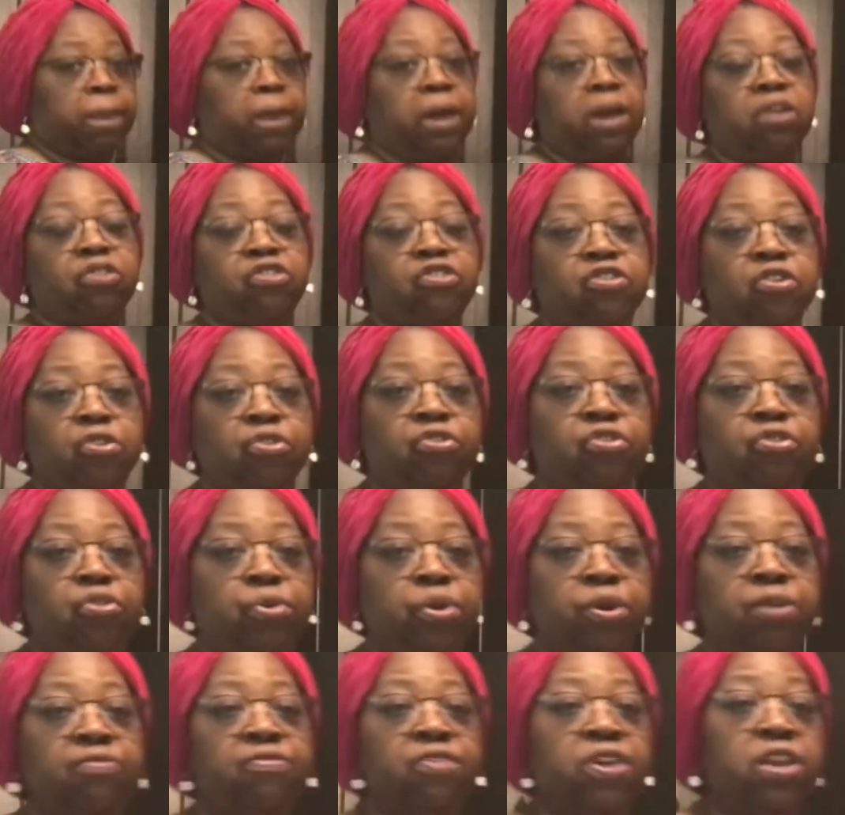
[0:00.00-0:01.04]
and showed you
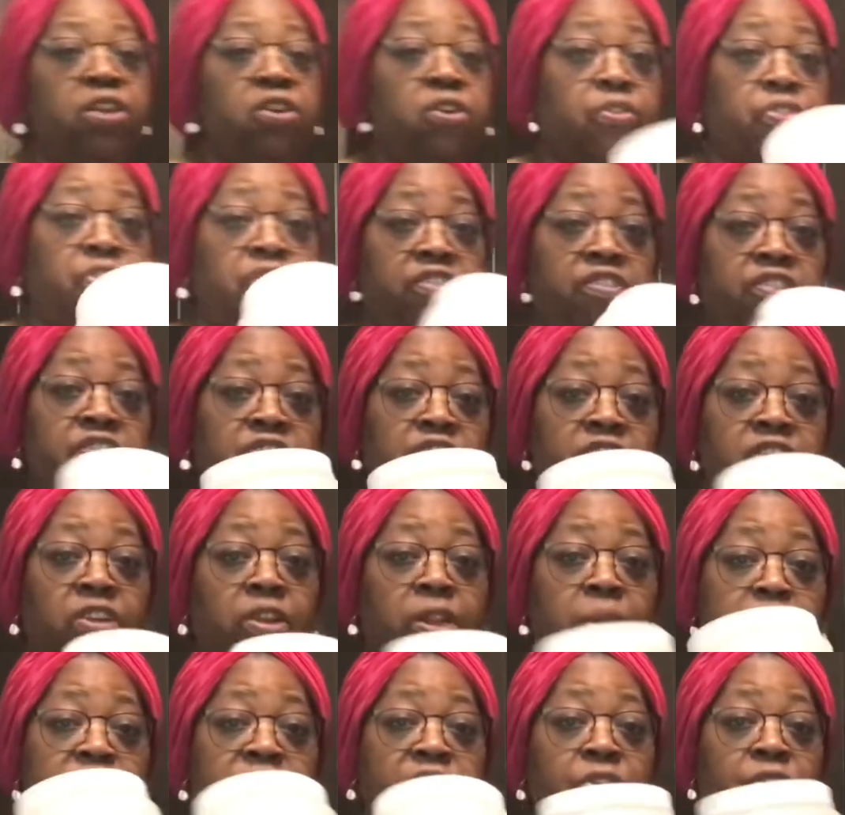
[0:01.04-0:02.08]
in a video, this is
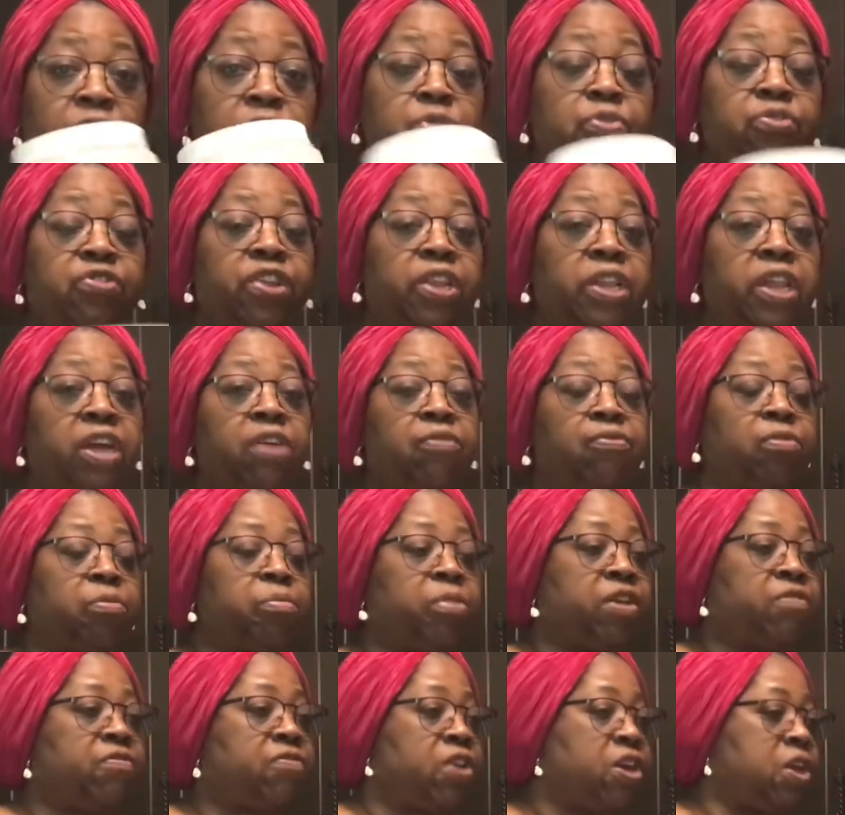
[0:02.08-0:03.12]
still, I'm still using that from
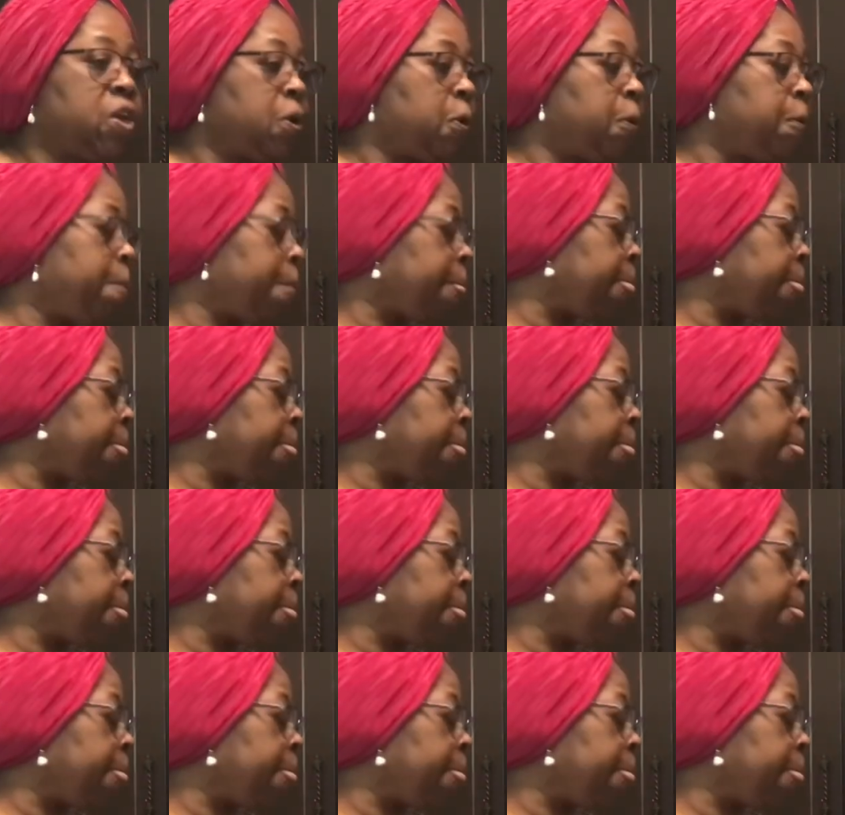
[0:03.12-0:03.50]
that video.